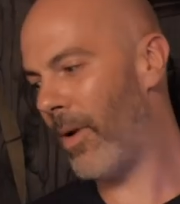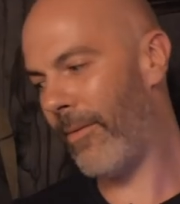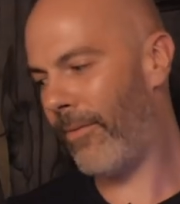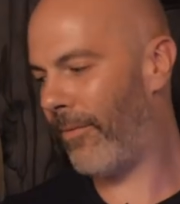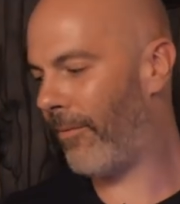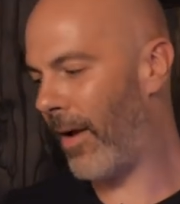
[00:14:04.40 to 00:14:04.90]
my
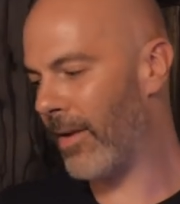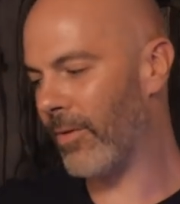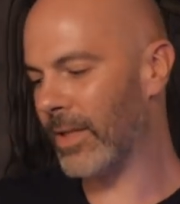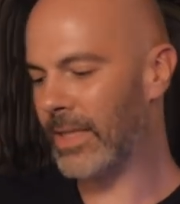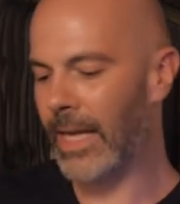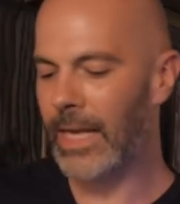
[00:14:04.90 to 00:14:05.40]

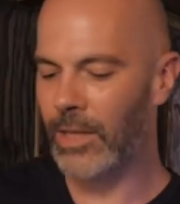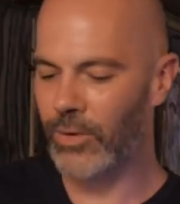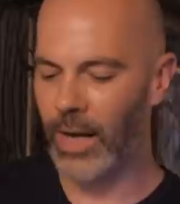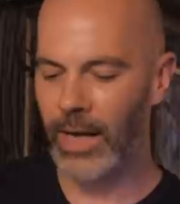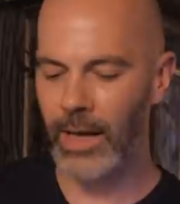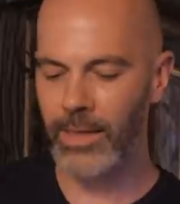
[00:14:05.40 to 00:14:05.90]
favorite tiki
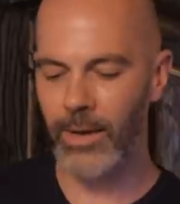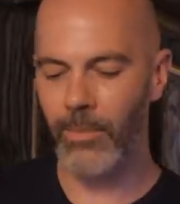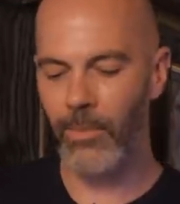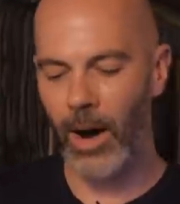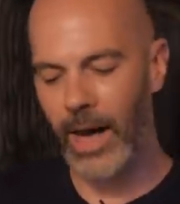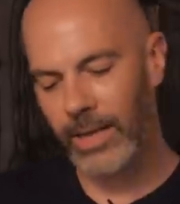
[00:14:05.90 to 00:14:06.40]
drink, the
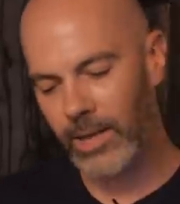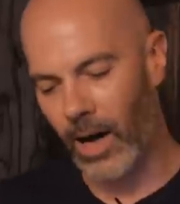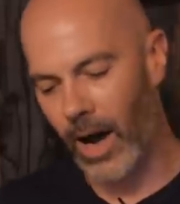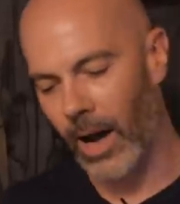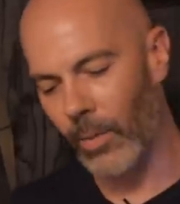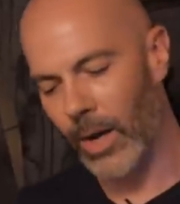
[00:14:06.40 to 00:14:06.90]
Mai
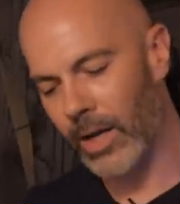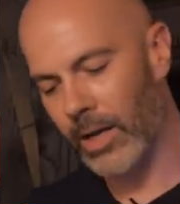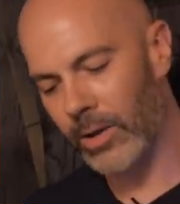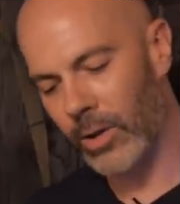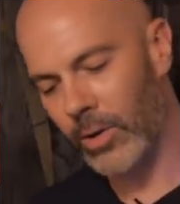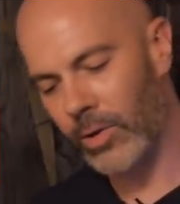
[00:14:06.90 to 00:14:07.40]
Tai. We are
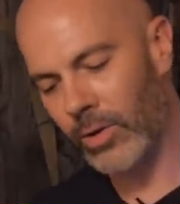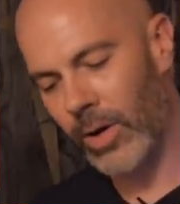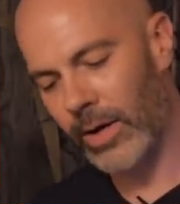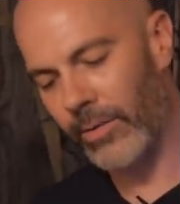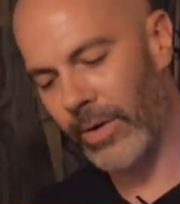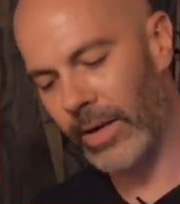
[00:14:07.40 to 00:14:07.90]
gonna do
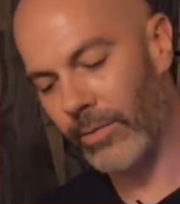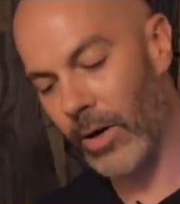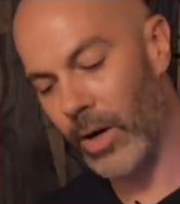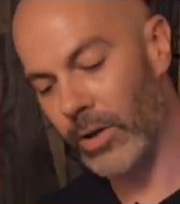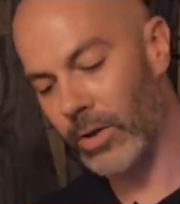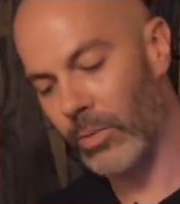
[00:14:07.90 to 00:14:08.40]
Trader Vic's
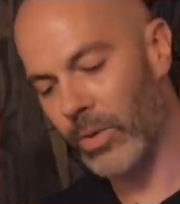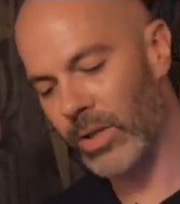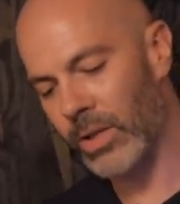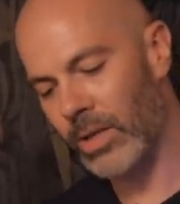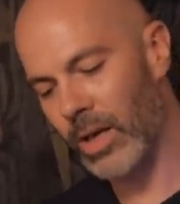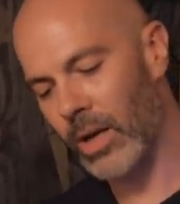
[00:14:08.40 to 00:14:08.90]
version, which
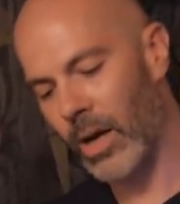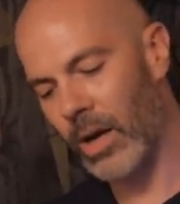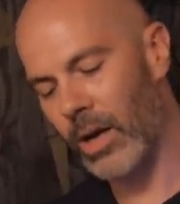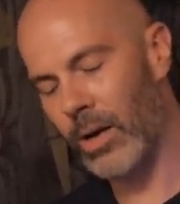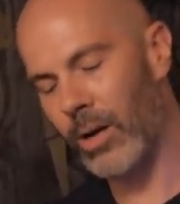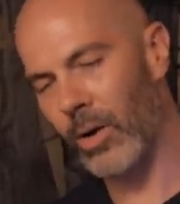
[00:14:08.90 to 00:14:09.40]
is a
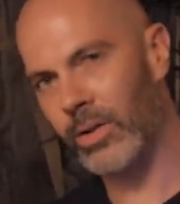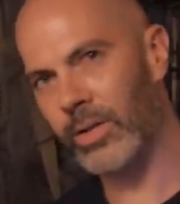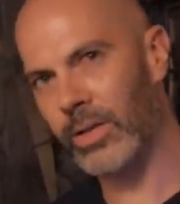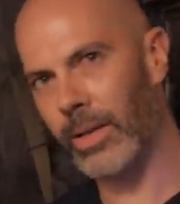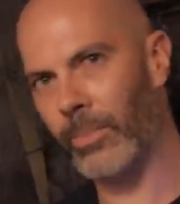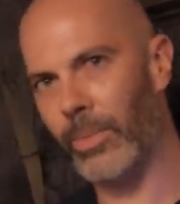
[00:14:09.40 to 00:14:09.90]
lot
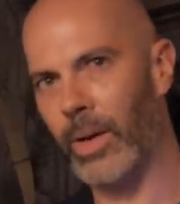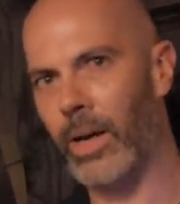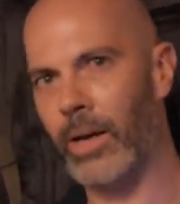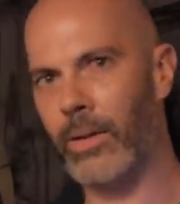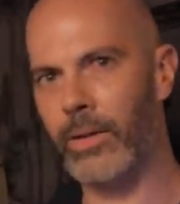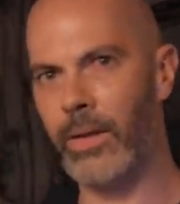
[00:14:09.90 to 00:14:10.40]

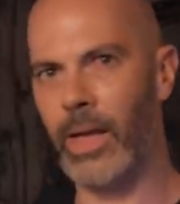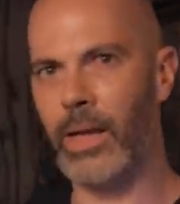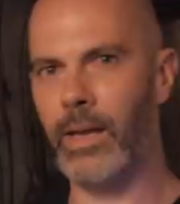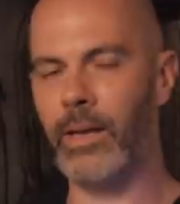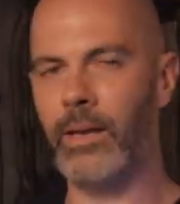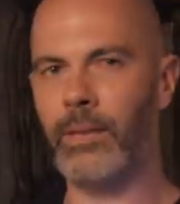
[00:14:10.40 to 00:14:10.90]
simpler
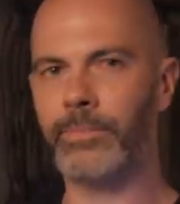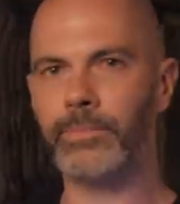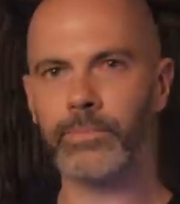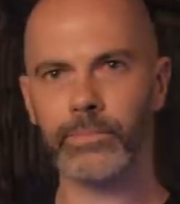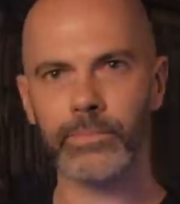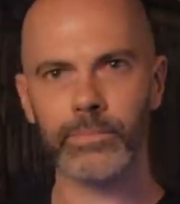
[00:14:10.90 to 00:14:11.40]
than,
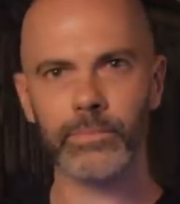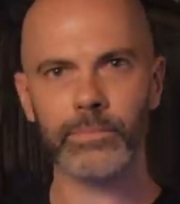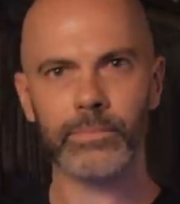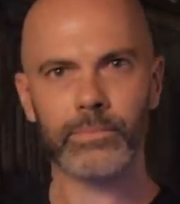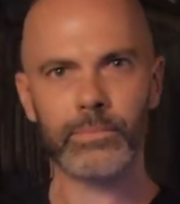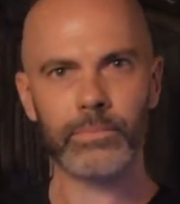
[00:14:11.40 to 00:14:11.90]

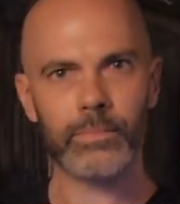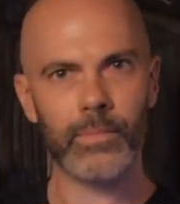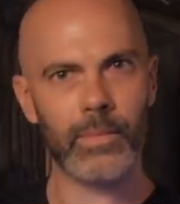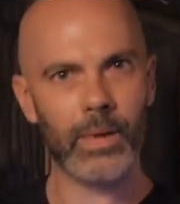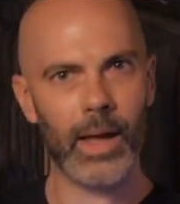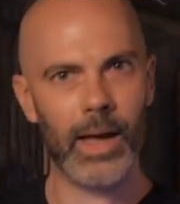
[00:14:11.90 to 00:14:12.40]

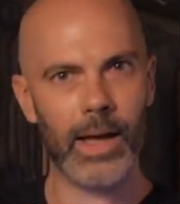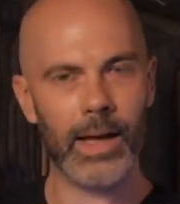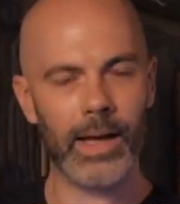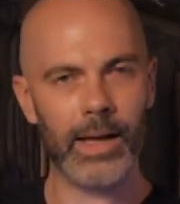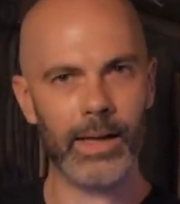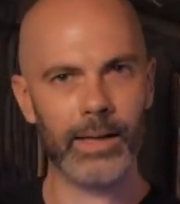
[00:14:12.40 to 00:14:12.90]

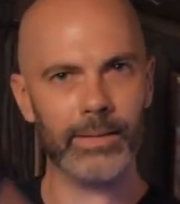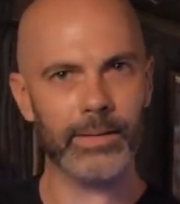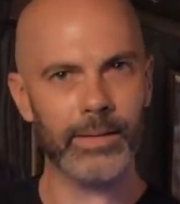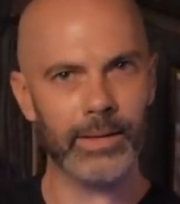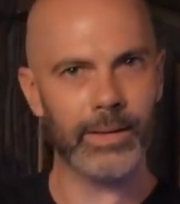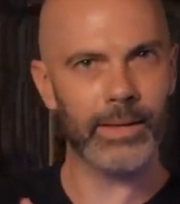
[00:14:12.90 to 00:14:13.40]
and
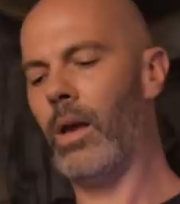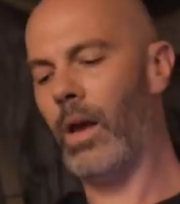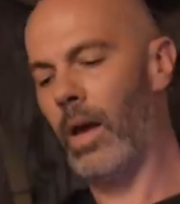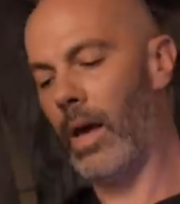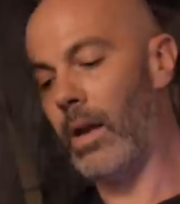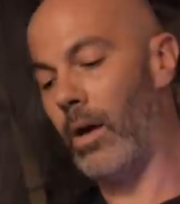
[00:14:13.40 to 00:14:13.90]

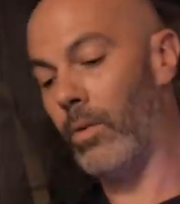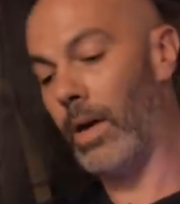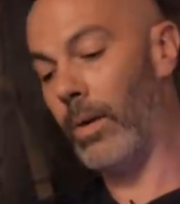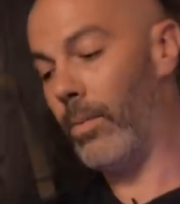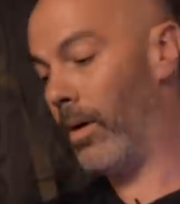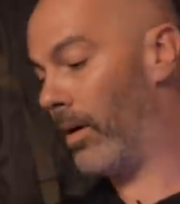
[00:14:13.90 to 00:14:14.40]
I will
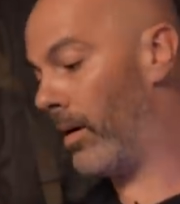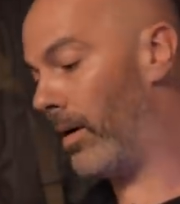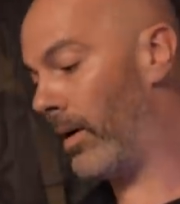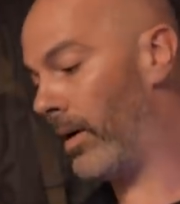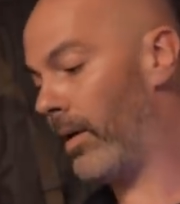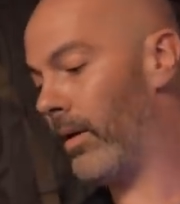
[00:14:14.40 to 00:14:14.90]
get
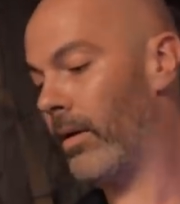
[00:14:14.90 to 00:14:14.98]
my,